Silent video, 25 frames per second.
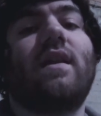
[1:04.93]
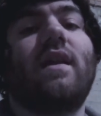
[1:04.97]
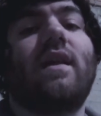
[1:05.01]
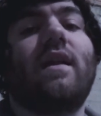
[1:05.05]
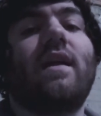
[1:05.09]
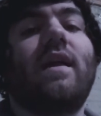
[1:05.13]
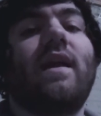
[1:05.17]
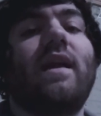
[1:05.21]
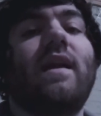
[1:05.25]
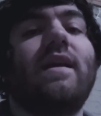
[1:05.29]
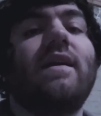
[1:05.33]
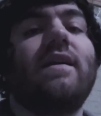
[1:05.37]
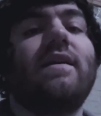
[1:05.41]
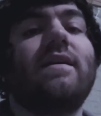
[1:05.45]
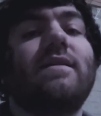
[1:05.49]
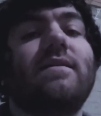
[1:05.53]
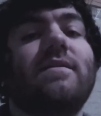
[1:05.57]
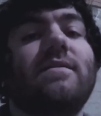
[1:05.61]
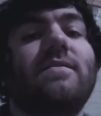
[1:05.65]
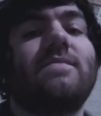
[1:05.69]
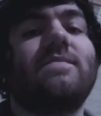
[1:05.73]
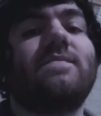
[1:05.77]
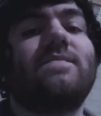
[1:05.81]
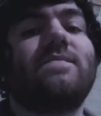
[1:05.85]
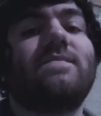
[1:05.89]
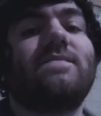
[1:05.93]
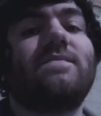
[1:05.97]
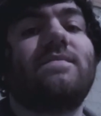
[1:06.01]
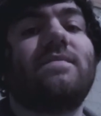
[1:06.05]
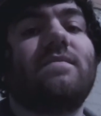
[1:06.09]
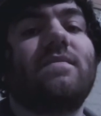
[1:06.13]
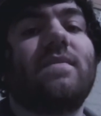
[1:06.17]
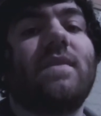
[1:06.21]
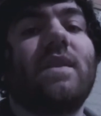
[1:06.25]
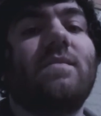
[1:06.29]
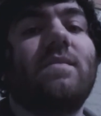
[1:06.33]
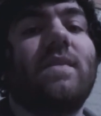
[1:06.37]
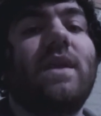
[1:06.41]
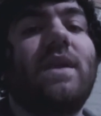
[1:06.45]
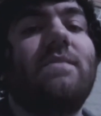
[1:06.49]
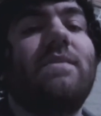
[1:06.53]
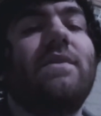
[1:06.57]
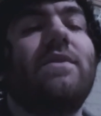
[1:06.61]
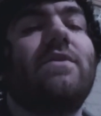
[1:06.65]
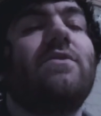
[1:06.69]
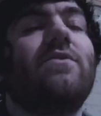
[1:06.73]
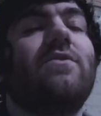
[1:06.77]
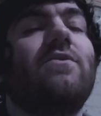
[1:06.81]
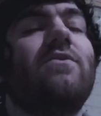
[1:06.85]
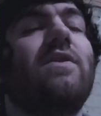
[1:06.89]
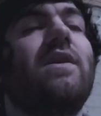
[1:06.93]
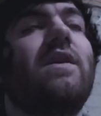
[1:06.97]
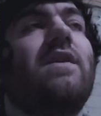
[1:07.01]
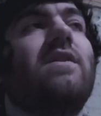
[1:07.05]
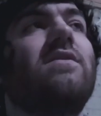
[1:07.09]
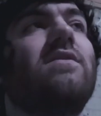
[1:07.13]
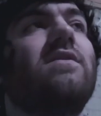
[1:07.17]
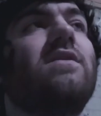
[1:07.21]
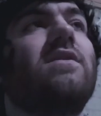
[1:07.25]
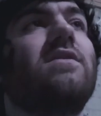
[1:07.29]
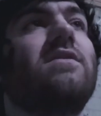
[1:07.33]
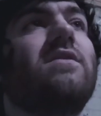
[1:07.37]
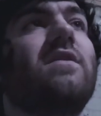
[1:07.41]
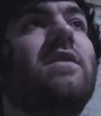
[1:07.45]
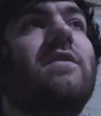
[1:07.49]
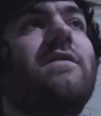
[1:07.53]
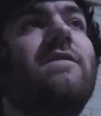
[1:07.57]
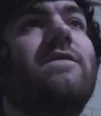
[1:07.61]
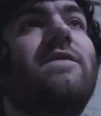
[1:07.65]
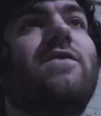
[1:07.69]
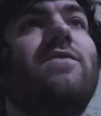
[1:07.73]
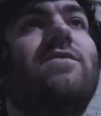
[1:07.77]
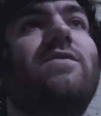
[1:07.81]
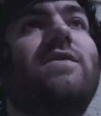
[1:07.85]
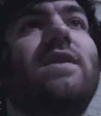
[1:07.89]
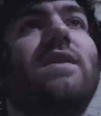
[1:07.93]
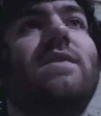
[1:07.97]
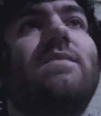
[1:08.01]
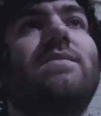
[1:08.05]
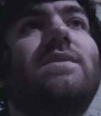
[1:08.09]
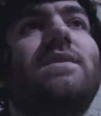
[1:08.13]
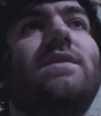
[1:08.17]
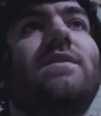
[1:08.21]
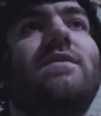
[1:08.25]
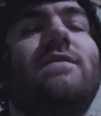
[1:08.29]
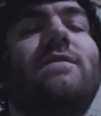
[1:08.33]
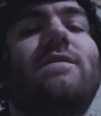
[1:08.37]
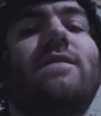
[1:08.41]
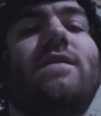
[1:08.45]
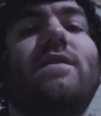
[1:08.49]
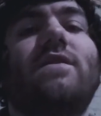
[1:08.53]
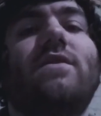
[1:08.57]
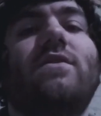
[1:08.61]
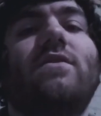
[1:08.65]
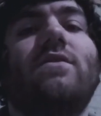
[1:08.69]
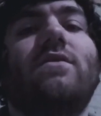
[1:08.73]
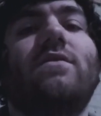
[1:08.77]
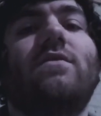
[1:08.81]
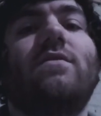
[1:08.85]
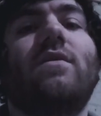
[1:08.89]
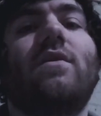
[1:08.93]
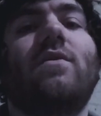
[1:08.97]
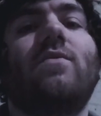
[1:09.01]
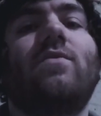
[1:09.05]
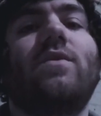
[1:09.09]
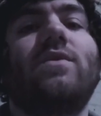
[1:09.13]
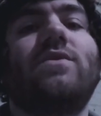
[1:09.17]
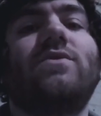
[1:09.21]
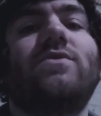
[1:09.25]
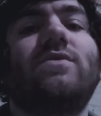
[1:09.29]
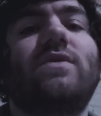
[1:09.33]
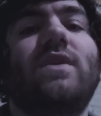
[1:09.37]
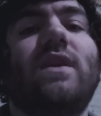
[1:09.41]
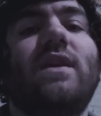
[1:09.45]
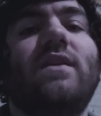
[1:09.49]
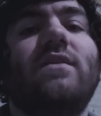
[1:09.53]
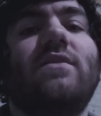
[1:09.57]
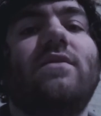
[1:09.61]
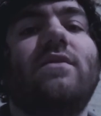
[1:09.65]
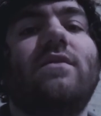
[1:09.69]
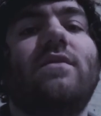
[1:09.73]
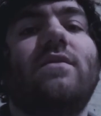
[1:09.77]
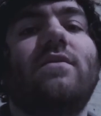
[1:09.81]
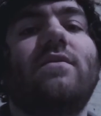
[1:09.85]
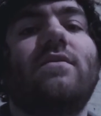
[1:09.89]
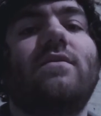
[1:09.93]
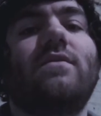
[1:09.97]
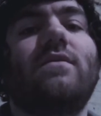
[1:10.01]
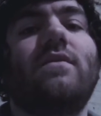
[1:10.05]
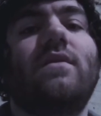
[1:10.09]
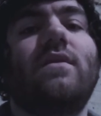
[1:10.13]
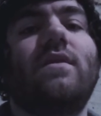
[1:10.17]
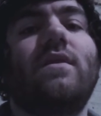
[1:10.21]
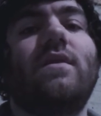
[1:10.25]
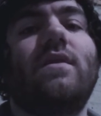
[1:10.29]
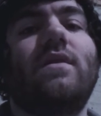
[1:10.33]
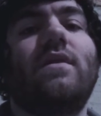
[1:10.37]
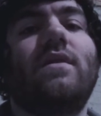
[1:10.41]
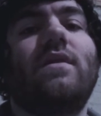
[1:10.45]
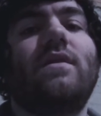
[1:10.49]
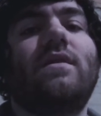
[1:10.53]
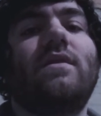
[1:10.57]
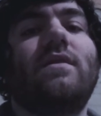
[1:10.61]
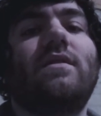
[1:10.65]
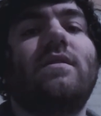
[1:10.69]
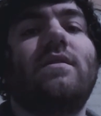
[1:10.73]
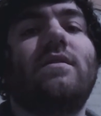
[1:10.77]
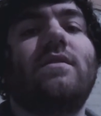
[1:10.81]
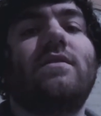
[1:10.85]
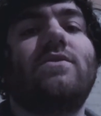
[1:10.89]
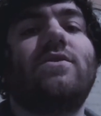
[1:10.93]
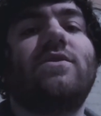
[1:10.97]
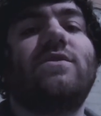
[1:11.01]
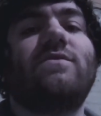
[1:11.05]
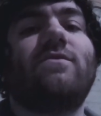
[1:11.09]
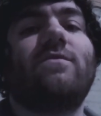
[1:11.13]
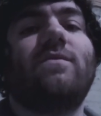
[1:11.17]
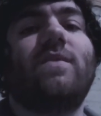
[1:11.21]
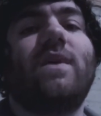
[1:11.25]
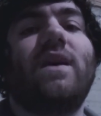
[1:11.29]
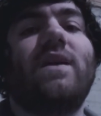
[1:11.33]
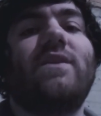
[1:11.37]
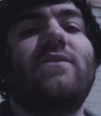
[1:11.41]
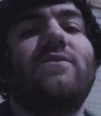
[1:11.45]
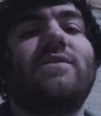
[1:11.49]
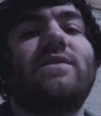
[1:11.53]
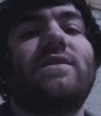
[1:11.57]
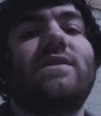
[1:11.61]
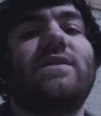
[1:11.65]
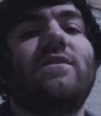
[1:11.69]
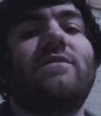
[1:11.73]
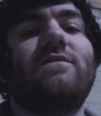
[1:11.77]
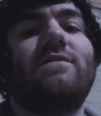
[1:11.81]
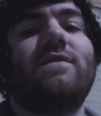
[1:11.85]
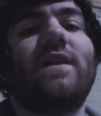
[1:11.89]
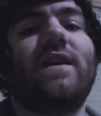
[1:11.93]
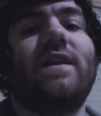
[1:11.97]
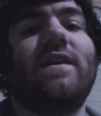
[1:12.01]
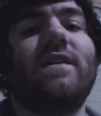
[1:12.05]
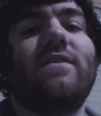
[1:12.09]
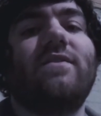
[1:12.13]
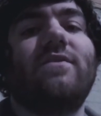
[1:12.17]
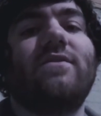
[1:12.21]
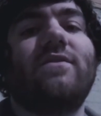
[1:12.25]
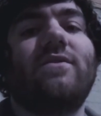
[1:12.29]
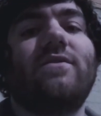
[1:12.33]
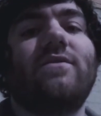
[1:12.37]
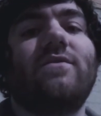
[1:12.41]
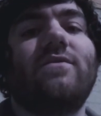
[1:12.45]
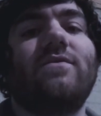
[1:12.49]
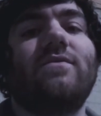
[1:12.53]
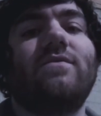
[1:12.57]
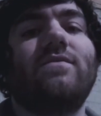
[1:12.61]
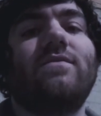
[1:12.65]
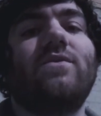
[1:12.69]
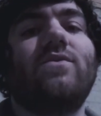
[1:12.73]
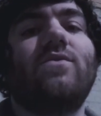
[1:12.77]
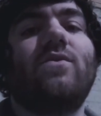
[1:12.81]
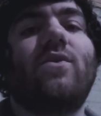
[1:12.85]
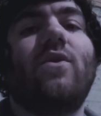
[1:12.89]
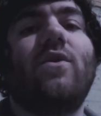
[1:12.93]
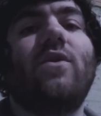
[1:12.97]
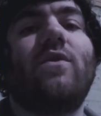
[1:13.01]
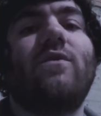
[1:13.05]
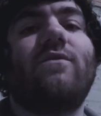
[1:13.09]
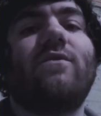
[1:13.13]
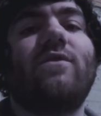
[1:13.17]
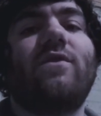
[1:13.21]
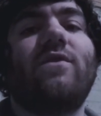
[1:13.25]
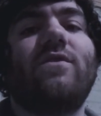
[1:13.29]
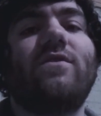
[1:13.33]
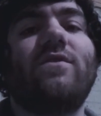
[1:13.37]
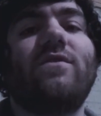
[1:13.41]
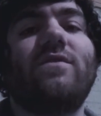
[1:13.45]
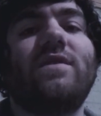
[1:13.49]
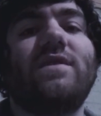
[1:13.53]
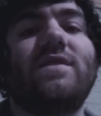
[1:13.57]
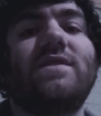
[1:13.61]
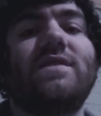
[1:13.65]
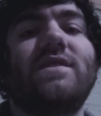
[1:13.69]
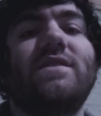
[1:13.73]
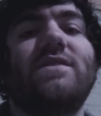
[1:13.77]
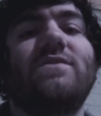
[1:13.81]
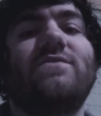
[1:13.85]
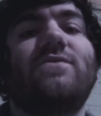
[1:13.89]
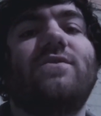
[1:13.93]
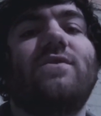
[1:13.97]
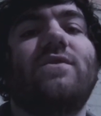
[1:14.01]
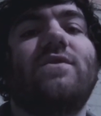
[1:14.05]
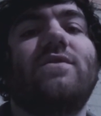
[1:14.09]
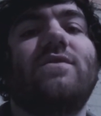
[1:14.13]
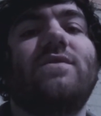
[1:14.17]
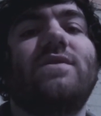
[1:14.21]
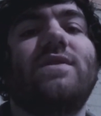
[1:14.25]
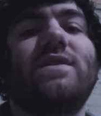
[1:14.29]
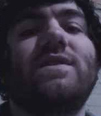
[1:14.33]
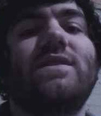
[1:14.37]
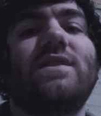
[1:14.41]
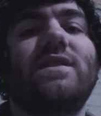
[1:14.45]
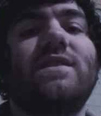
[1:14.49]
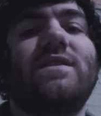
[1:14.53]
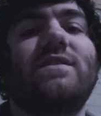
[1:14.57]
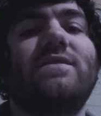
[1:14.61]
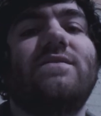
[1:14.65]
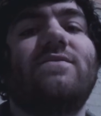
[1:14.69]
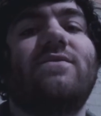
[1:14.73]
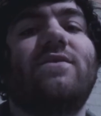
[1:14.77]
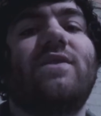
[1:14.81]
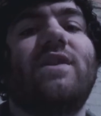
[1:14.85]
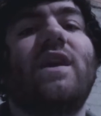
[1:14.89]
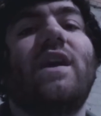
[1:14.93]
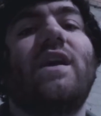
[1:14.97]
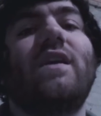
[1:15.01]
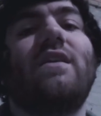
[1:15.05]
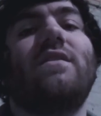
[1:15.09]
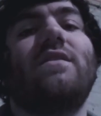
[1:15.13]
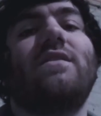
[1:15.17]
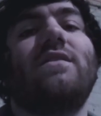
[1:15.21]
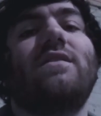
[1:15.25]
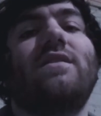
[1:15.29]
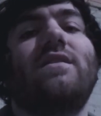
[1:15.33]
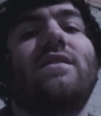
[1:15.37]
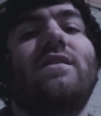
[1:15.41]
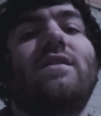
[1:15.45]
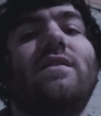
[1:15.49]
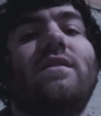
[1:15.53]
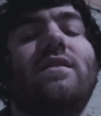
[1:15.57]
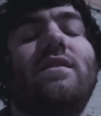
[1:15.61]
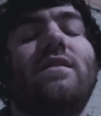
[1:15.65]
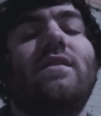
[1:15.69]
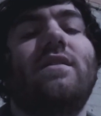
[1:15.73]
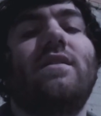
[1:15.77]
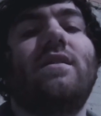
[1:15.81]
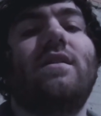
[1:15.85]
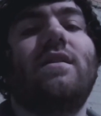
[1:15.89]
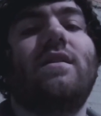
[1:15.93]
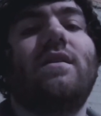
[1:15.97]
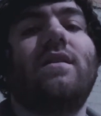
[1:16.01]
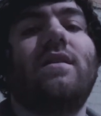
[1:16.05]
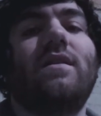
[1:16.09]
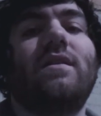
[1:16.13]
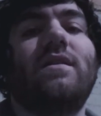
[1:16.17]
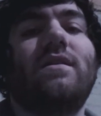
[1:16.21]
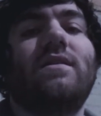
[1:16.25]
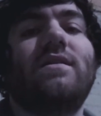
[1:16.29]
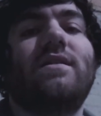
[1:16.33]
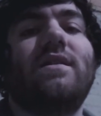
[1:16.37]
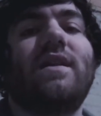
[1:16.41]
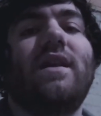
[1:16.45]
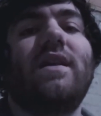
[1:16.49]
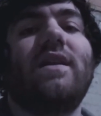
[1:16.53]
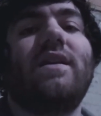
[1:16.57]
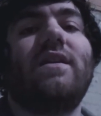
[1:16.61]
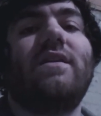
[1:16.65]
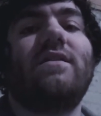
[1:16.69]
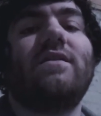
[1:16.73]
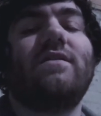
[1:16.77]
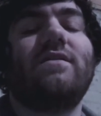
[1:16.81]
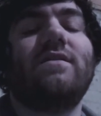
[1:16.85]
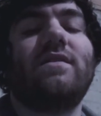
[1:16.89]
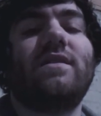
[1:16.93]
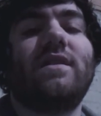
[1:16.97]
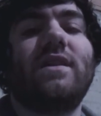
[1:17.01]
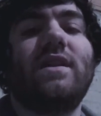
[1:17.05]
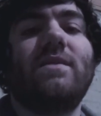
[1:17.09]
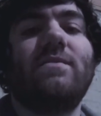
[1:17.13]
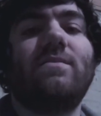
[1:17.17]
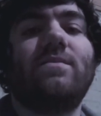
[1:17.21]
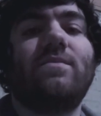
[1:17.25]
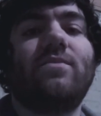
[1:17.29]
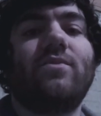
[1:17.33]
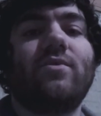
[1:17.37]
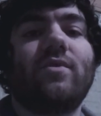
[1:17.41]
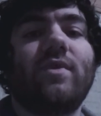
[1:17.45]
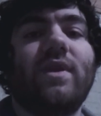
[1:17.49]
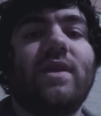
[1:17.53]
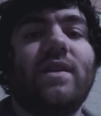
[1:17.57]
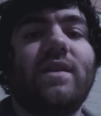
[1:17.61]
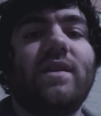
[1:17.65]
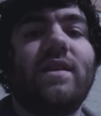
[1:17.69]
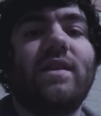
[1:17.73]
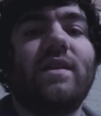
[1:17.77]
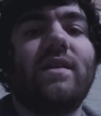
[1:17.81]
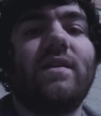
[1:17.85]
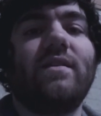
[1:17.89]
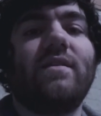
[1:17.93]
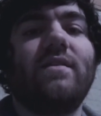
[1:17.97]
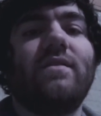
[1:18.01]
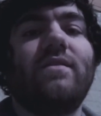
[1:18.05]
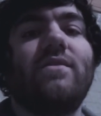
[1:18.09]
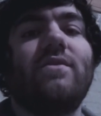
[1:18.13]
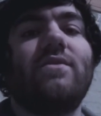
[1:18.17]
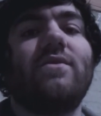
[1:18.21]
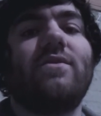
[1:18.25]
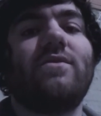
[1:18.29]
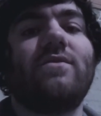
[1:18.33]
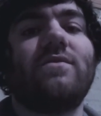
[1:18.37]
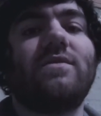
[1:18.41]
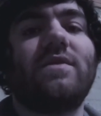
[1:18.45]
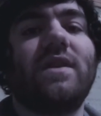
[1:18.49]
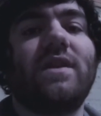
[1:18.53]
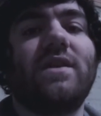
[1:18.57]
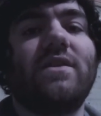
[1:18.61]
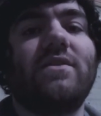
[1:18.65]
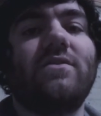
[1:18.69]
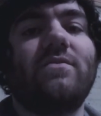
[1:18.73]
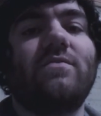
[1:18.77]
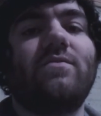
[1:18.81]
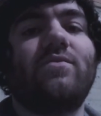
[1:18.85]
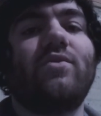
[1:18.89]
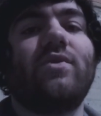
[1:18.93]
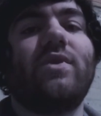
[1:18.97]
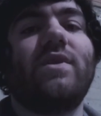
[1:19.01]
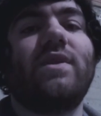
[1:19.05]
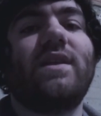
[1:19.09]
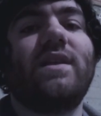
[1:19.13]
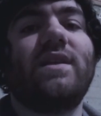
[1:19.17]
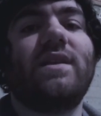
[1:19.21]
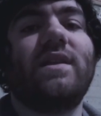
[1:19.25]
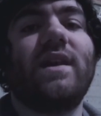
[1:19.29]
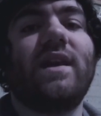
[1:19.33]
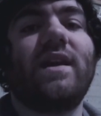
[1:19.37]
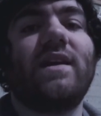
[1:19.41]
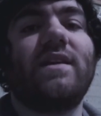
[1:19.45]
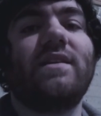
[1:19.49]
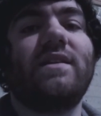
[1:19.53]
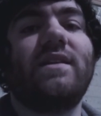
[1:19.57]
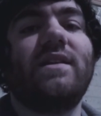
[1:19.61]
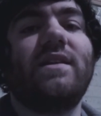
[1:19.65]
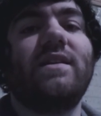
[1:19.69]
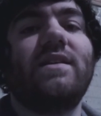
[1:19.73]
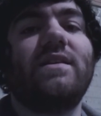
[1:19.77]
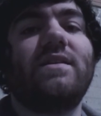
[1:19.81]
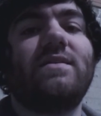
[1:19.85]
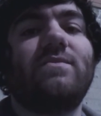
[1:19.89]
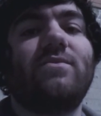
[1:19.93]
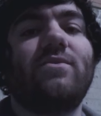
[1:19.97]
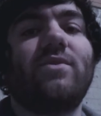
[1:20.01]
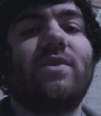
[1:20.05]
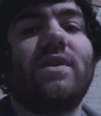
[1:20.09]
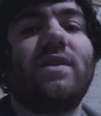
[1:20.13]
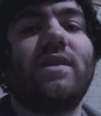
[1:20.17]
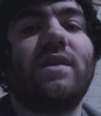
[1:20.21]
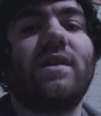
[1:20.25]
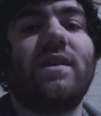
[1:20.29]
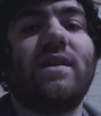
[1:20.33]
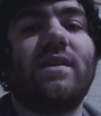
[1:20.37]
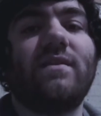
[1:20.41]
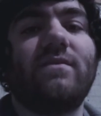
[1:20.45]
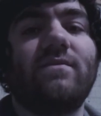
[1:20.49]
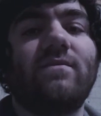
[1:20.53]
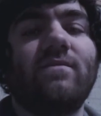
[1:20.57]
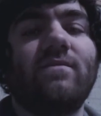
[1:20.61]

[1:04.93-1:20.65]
and maybe throw out a few tips in the video of what you can do. Just remind yourself that you are real, this is real, and this is reality. Take deep breathing, take breathing techniques. Breathe in,